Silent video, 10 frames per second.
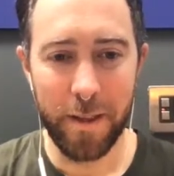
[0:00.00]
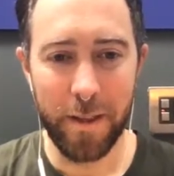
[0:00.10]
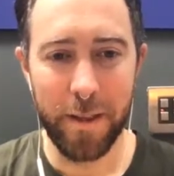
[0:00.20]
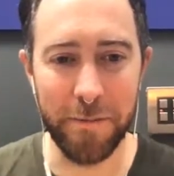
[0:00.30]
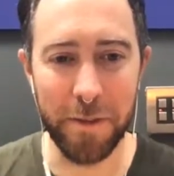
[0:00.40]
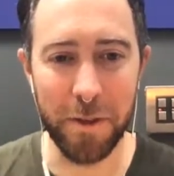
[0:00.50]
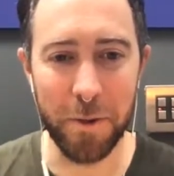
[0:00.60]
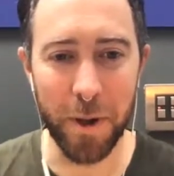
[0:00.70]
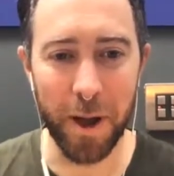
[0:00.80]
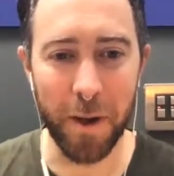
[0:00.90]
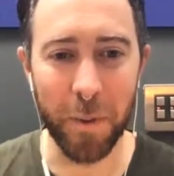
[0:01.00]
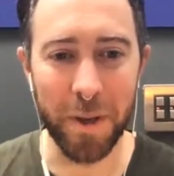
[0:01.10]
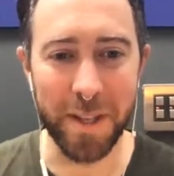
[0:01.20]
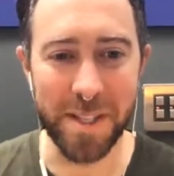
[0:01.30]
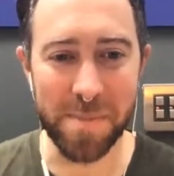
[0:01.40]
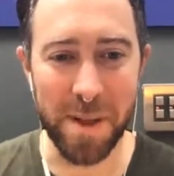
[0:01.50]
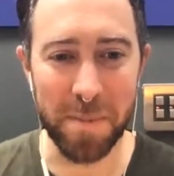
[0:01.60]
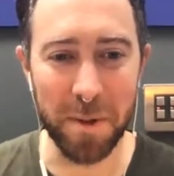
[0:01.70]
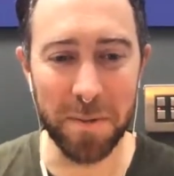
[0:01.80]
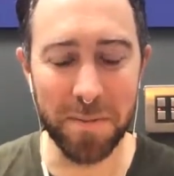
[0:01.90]
If you are one of these
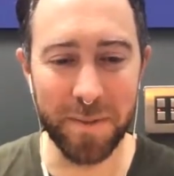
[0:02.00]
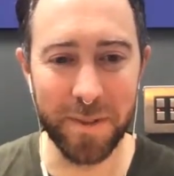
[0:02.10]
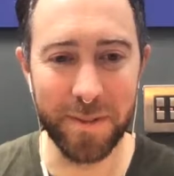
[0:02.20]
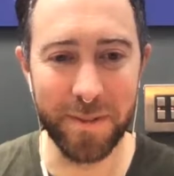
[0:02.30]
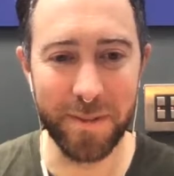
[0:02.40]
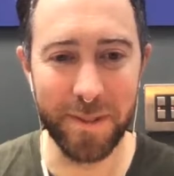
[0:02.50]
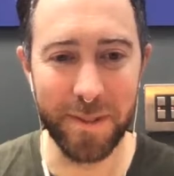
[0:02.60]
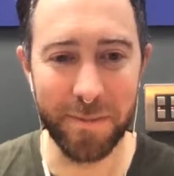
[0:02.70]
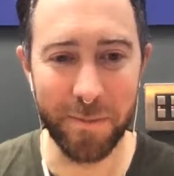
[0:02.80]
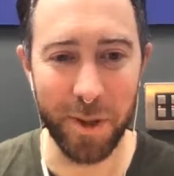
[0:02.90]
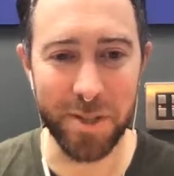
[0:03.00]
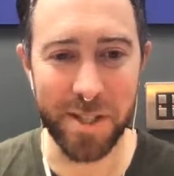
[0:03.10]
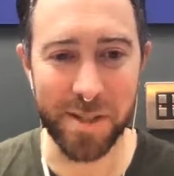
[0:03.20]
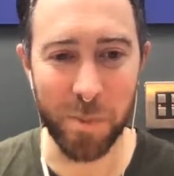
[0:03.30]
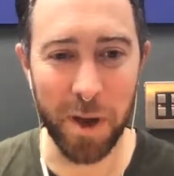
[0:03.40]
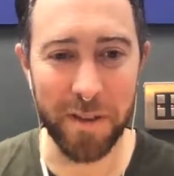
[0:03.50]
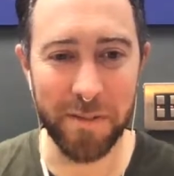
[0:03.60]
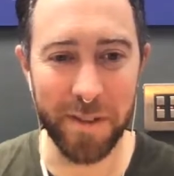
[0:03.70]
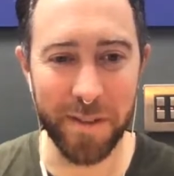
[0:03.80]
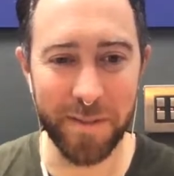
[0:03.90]
people, well, just one
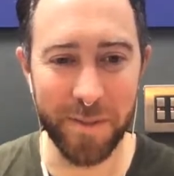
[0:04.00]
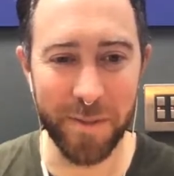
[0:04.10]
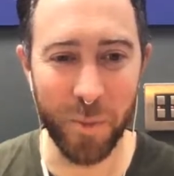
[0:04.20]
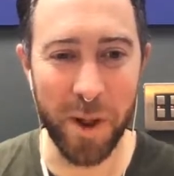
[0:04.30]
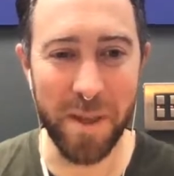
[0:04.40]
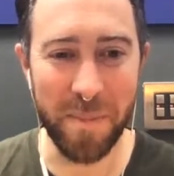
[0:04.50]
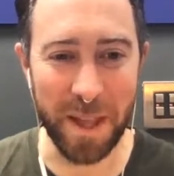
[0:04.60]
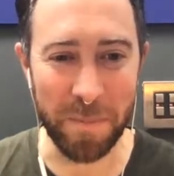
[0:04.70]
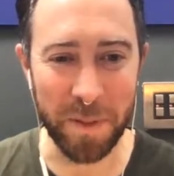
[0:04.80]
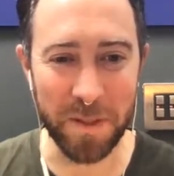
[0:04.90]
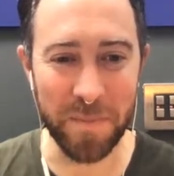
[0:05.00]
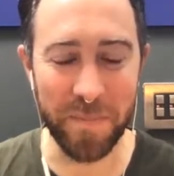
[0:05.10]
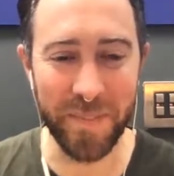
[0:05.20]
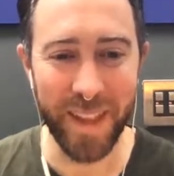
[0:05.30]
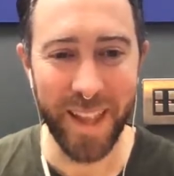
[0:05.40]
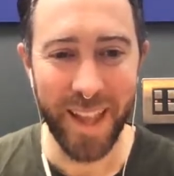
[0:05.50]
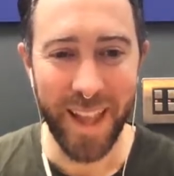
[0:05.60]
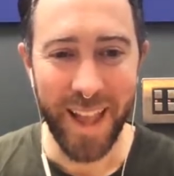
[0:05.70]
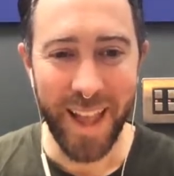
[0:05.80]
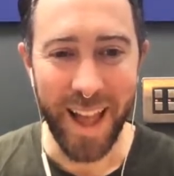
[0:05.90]
of we people,
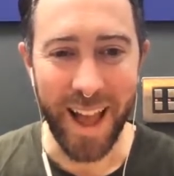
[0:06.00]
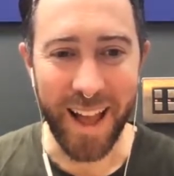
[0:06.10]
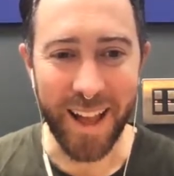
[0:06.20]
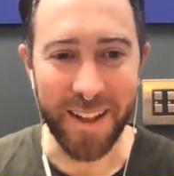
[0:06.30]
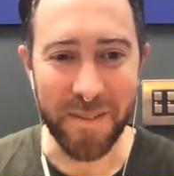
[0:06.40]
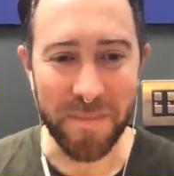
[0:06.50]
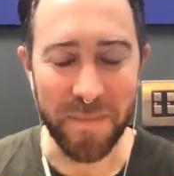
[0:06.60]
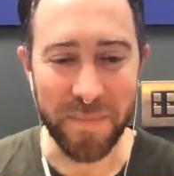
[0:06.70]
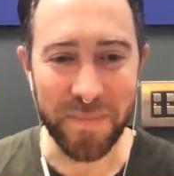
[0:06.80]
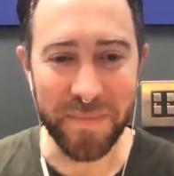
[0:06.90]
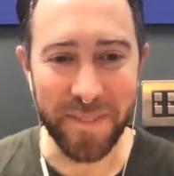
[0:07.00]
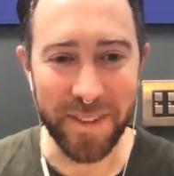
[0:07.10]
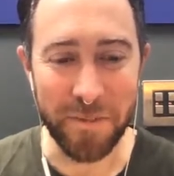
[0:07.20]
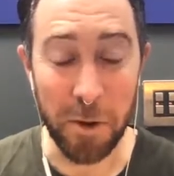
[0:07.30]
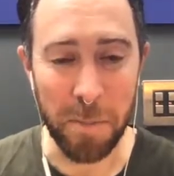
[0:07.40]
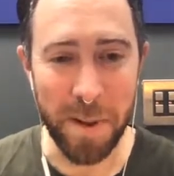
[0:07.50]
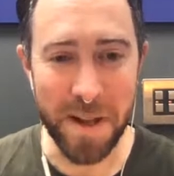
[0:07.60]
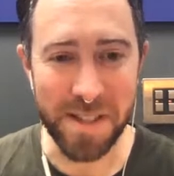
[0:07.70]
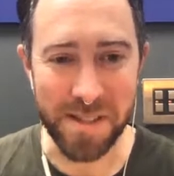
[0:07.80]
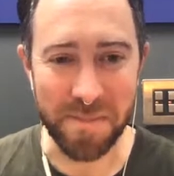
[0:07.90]
if you're a
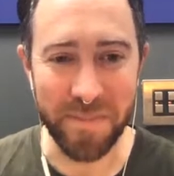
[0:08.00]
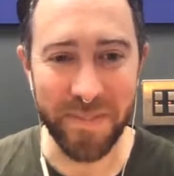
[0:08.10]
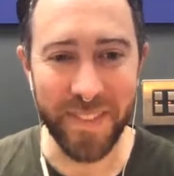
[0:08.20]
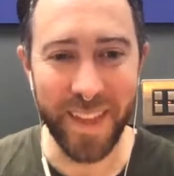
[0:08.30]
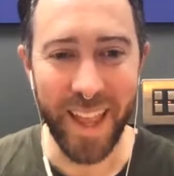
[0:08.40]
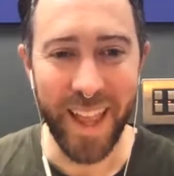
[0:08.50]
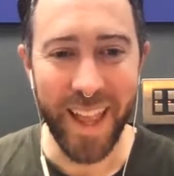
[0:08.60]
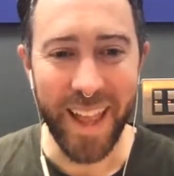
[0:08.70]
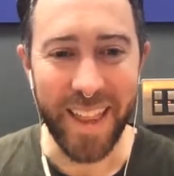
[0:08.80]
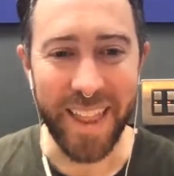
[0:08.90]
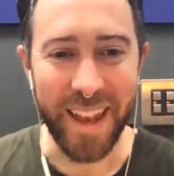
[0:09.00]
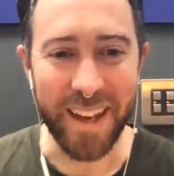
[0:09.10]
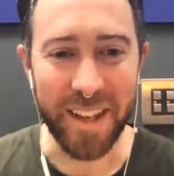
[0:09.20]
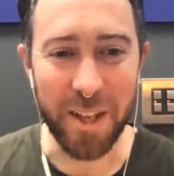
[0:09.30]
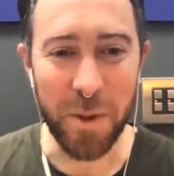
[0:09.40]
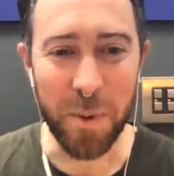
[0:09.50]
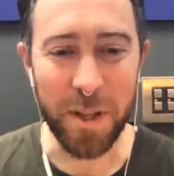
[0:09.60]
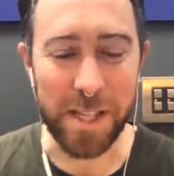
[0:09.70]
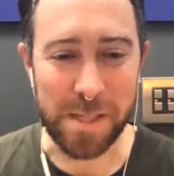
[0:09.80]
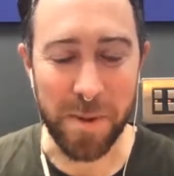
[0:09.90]
person, then you will
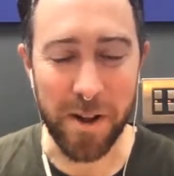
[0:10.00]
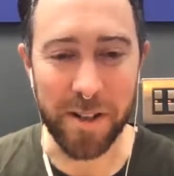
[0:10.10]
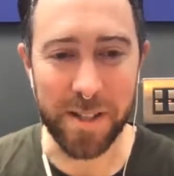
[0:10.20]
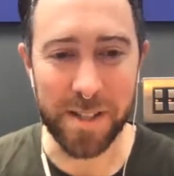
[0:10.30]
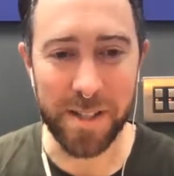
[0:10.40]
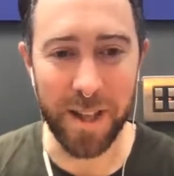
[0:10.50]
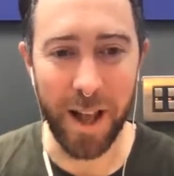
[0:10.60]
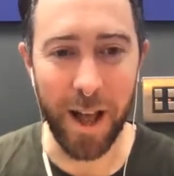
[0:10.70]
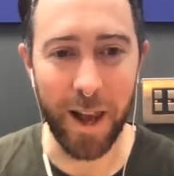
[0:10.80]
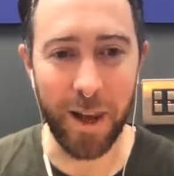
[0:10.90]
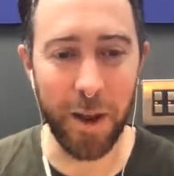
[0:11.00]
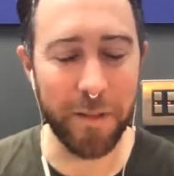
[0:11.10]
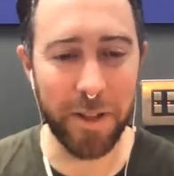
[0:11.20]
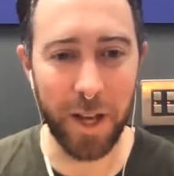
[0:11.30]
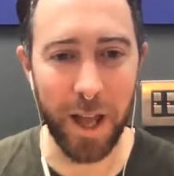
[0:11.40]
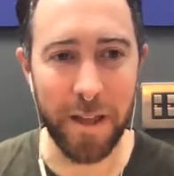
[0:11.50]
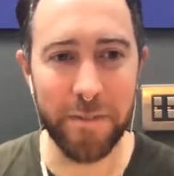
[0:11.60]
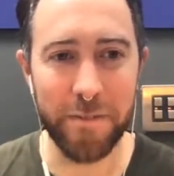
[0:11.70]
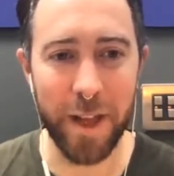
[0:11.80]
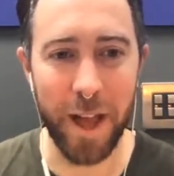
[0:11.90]
experience a lot of your
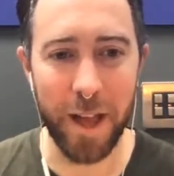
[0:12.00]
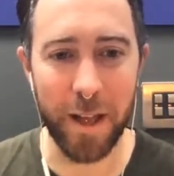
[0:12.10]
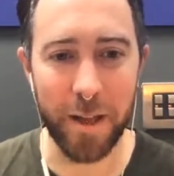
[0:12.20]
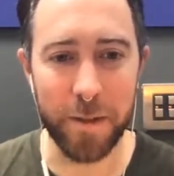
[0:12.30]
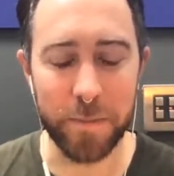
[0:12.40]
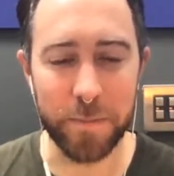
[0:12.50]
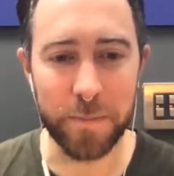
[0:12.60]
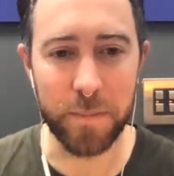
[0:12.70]
life kind